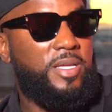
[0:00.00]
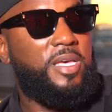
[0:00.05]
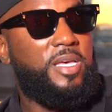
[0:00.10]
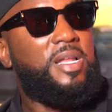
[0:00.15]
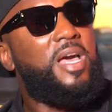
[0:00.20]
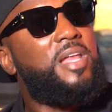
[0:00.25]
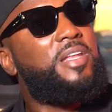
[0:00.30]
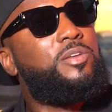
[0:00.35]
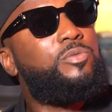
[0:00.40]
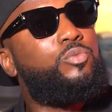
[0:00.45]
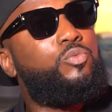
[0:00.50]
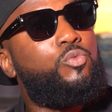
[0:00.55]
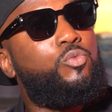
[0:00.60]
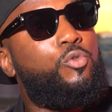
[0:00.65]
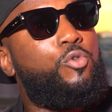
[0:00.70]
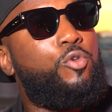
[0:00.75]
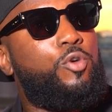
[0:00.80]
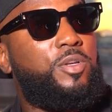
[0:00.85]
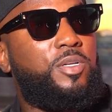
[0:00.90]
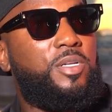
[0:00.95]
And I
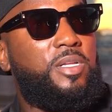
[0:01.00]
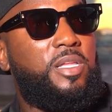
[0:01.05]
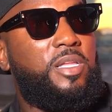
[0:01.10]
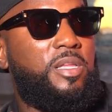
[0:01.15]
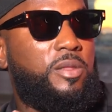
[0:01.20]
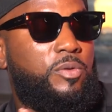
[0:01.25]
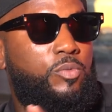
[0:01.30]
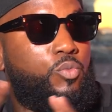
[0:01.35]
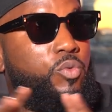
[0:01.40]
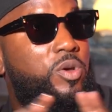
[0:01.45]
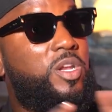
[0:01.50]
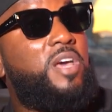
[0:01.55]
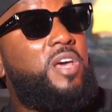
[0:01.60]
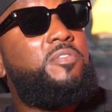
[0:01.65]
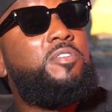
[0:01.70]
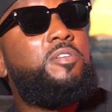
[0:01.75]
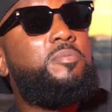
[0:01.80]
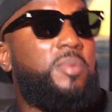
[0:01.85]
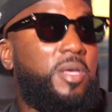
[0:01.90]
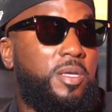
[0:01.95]
didn't want it,
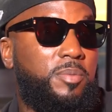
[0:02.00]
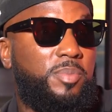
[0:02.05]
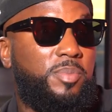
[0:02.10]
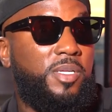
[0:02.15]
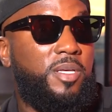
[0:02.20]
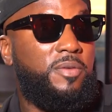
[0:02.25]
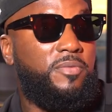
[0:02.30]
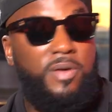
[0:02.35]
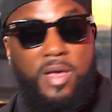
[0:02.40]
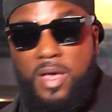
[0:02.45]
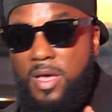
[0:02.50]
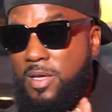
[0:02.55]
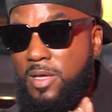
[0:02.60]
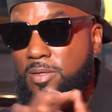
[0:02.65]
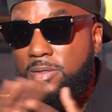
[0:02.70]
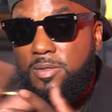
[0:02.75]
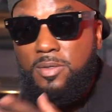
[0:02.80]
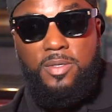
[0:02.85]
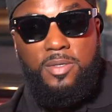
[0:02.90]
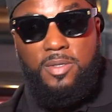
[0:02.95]
whatever it may be if I
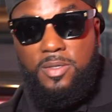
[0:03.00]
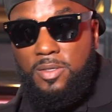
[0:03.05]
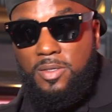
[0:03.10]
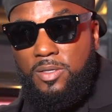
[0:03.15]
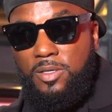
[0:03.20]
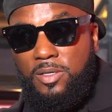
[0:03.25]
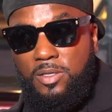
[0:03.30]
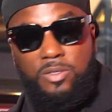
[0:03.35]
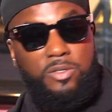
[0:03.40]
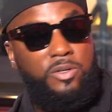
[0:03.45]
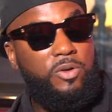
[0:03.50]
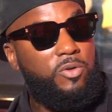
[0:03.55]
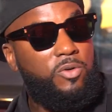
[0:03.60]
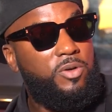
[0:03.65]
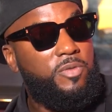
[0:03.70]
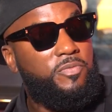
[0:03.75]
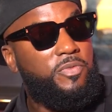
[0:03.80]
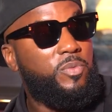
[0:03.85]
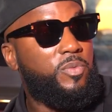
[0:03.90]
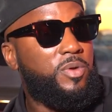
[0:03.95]
you
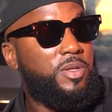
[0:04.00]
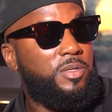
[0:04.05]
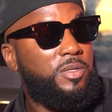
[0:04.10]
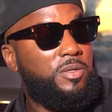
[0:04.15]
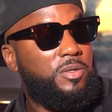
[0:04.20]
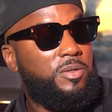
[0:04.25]
know you didn't want